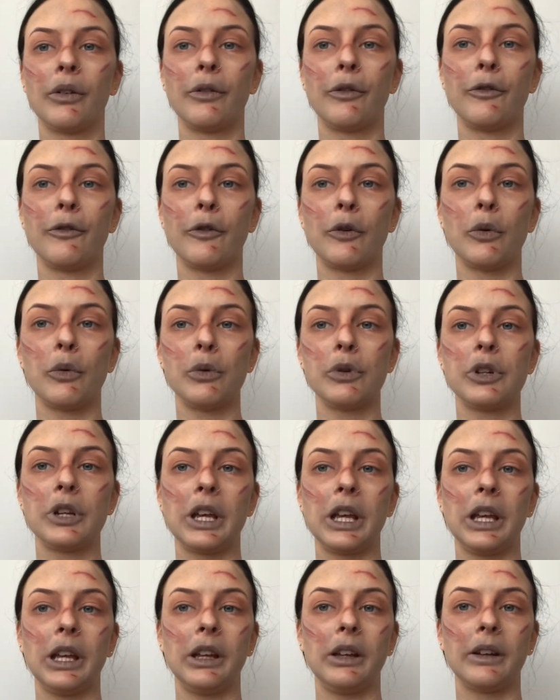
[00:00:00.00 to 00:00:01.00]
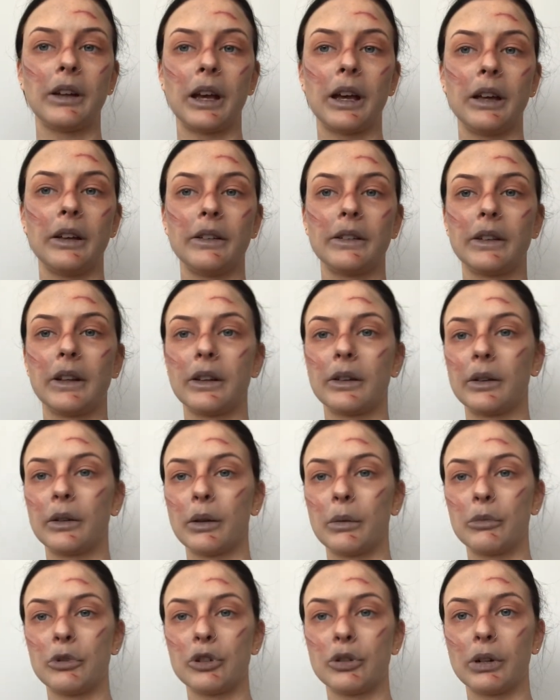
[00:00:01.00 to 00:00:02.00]
14 days.
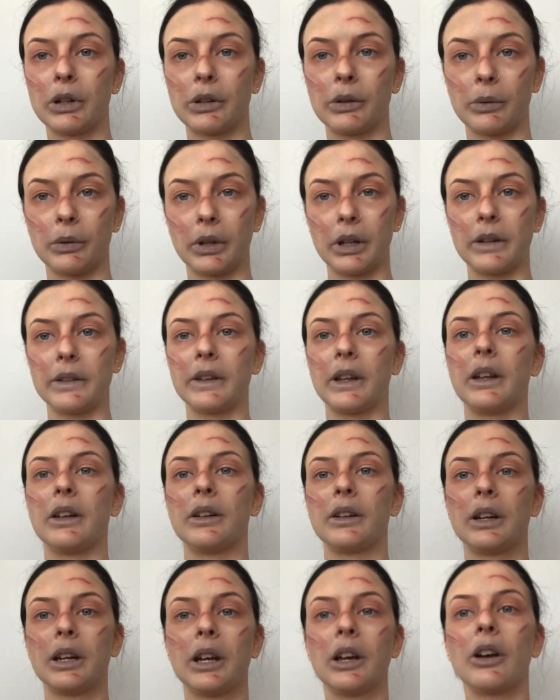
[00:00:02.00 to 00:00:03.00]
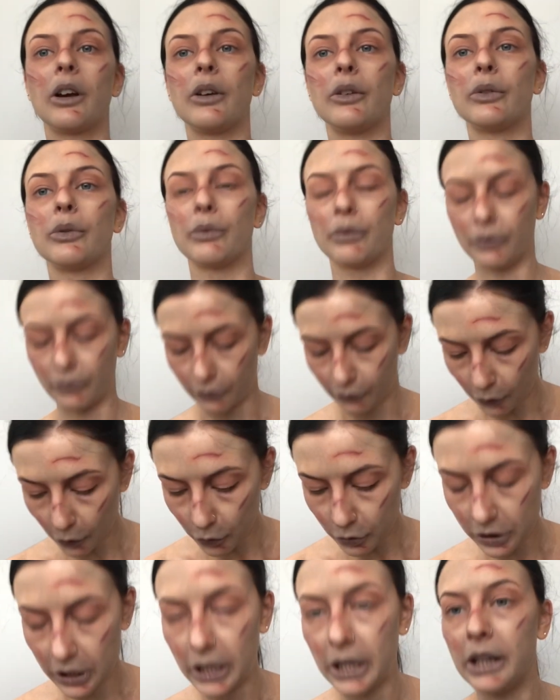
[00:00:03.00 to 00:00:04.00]
I'm sure that's what they said. Goes on for
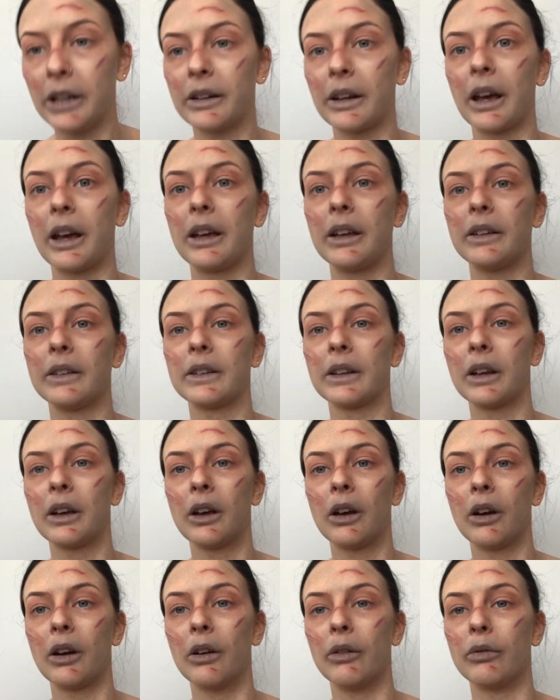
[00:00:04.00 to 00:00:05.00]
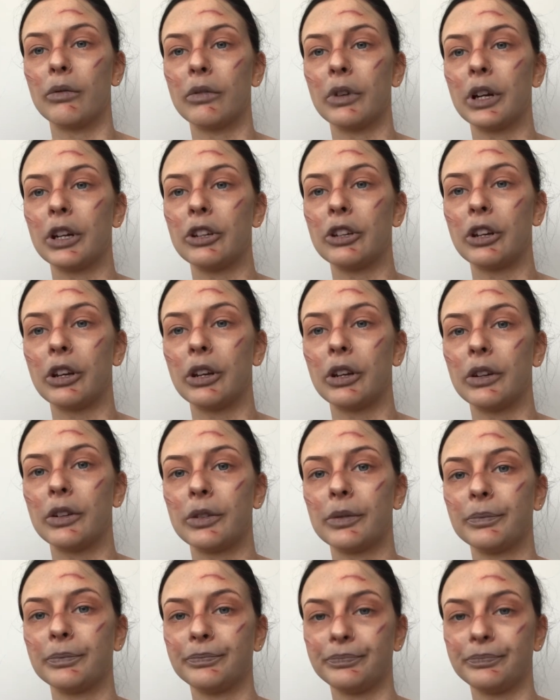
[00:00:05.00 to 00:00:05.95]
14 days of Richard